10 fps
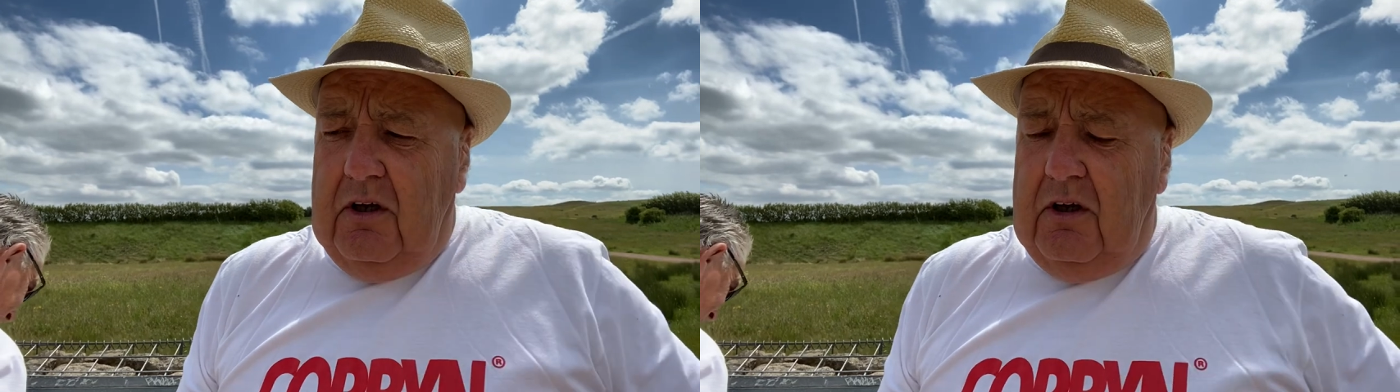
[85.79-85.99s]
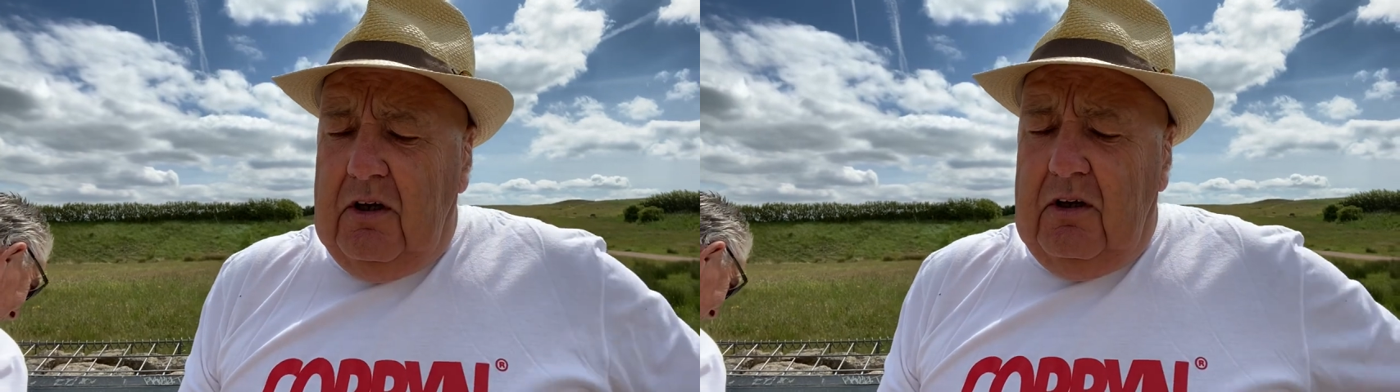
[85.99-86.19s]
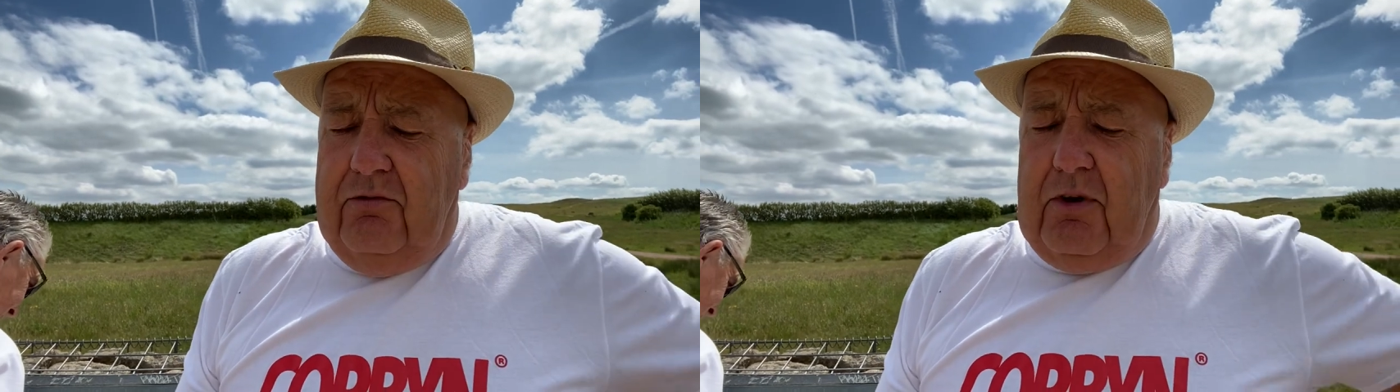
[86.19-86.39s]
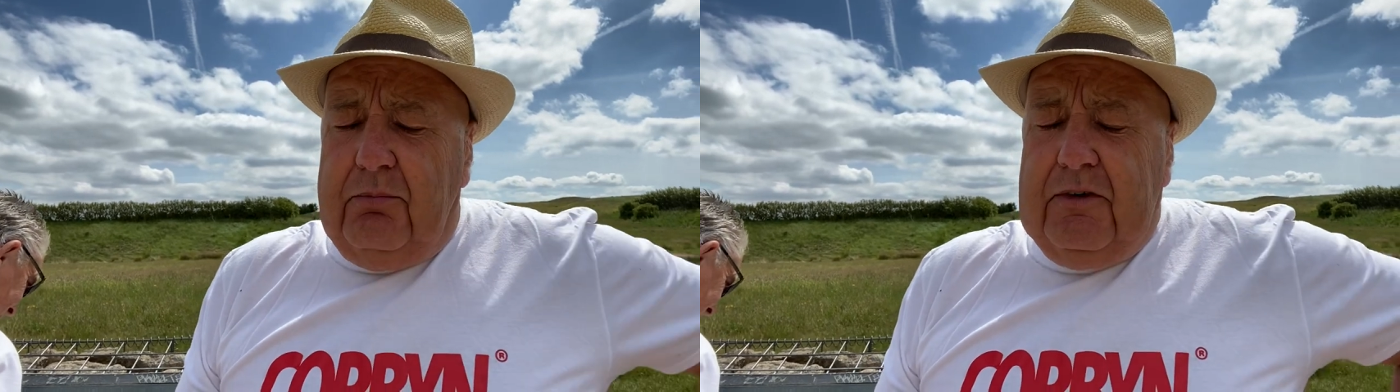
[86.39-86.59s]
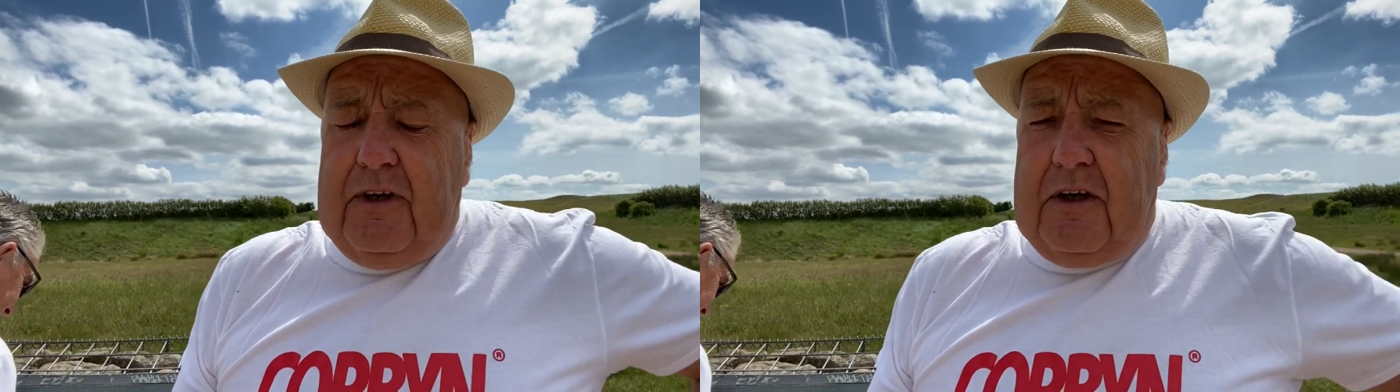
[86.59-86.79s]
uh, from
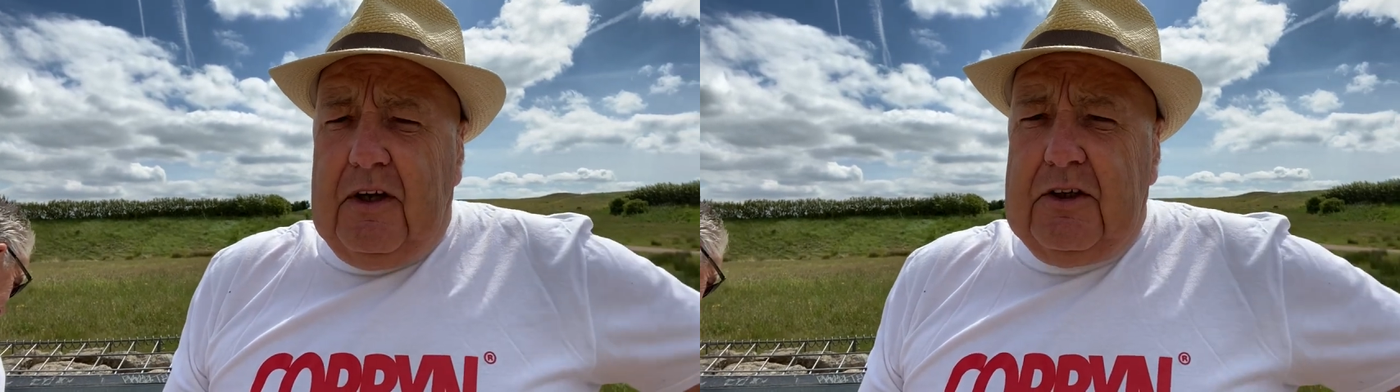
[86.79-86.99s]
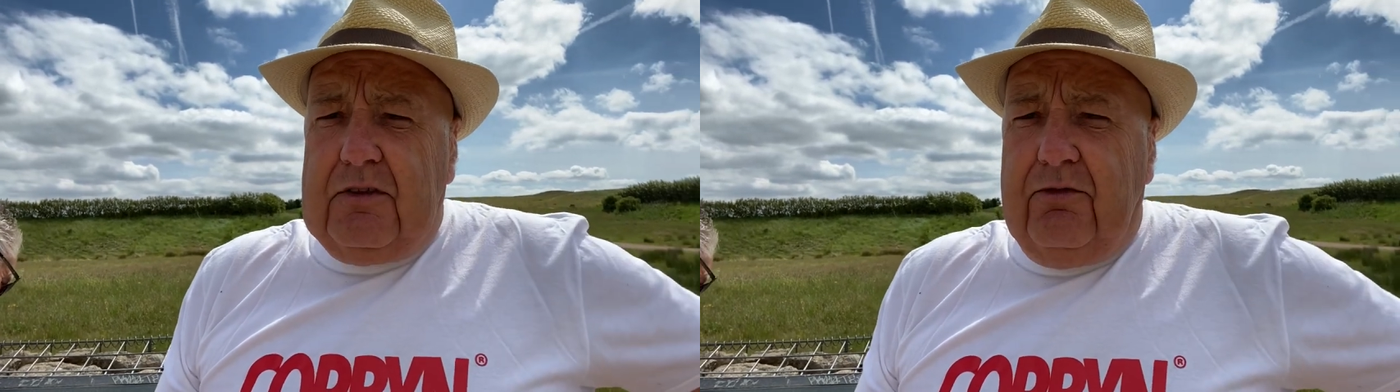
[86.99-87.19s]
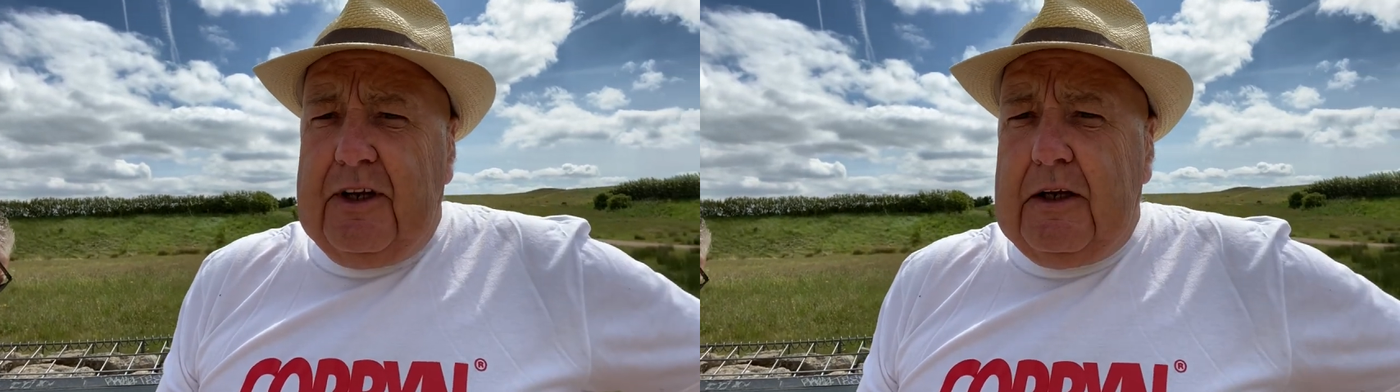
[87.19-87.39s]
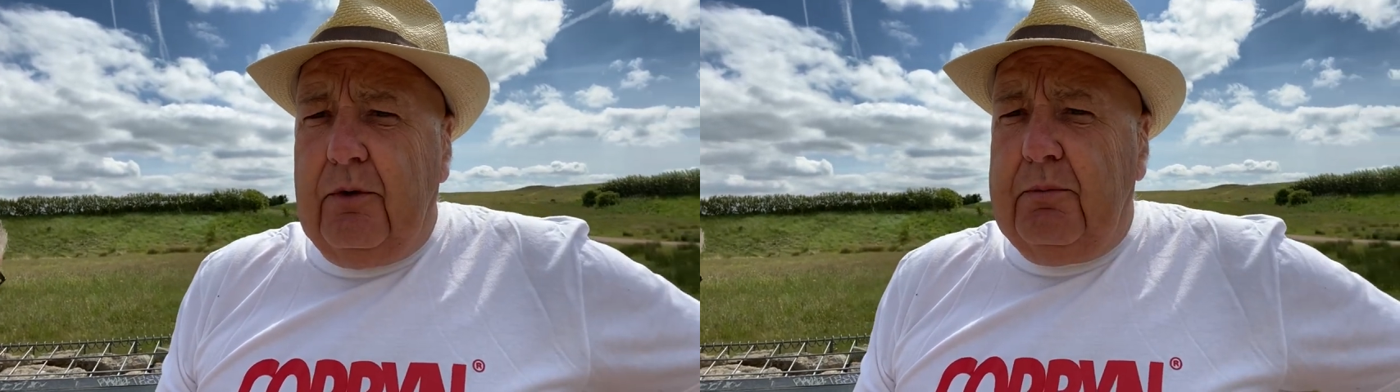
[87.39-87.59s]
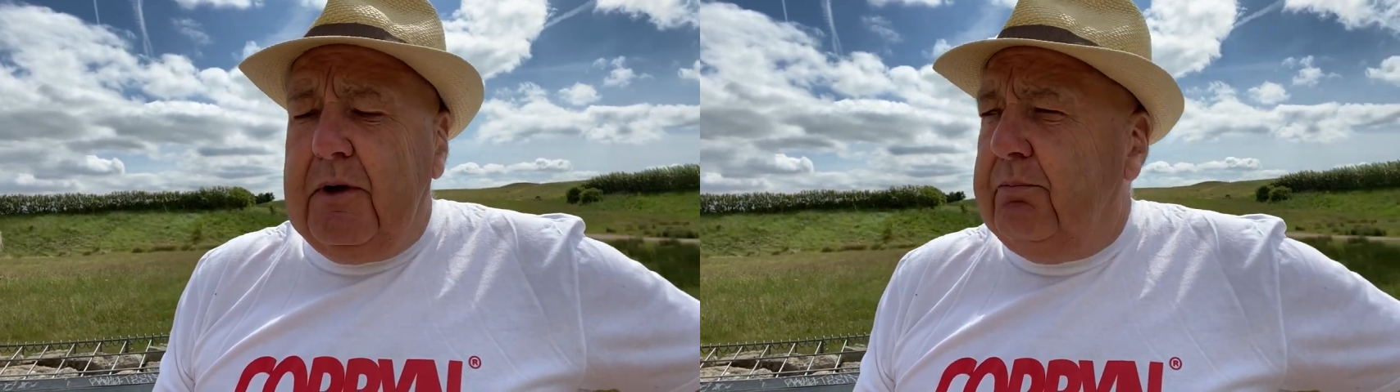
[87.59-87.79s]
my recollection, Frickley
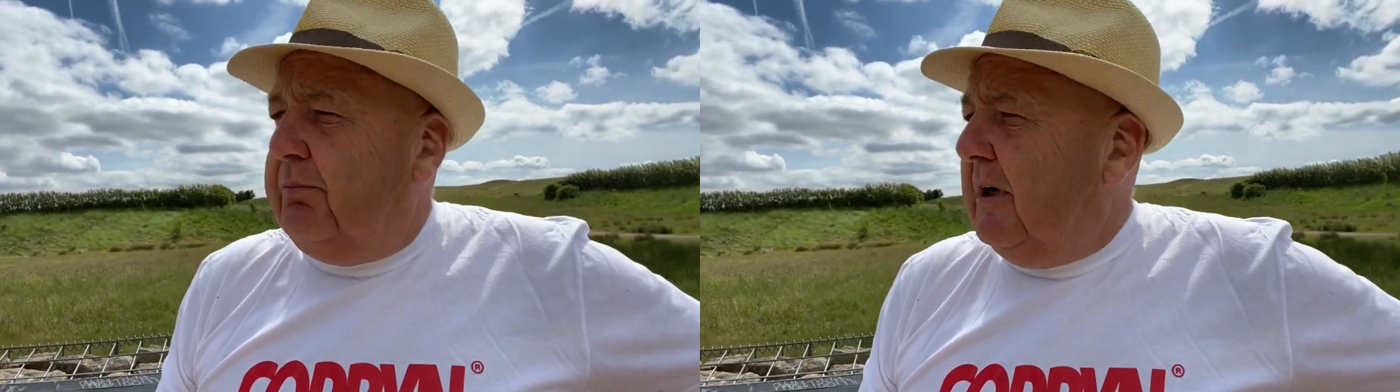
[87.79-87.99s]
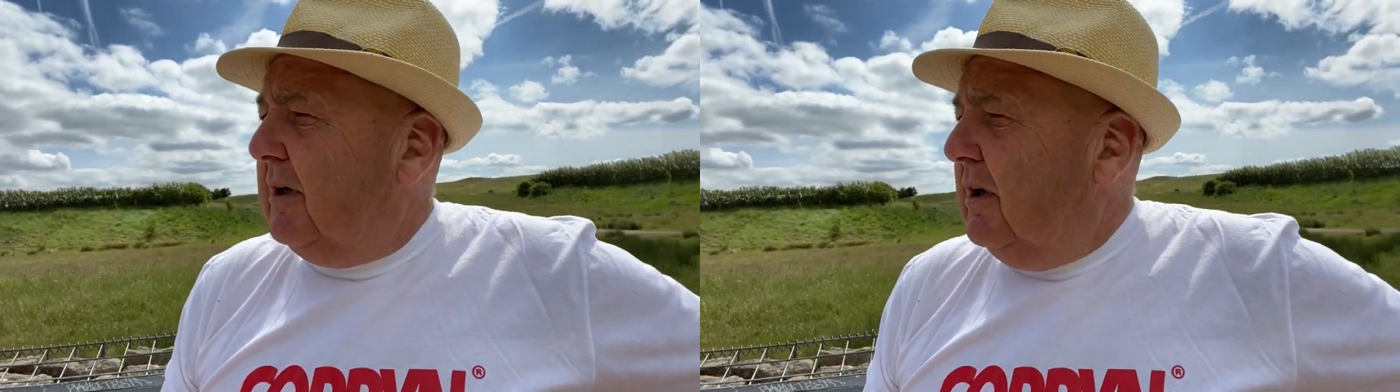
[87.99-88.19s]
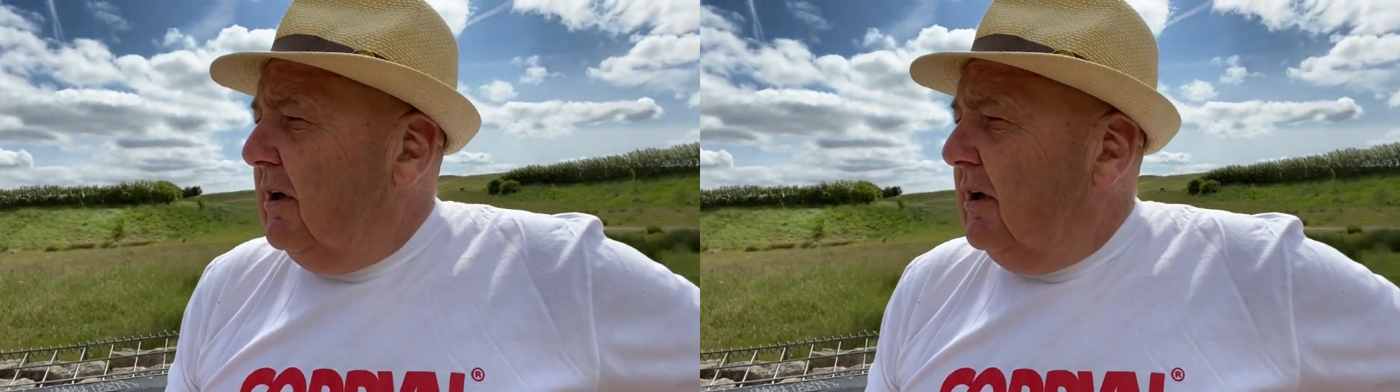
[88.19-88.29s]
were a big pit.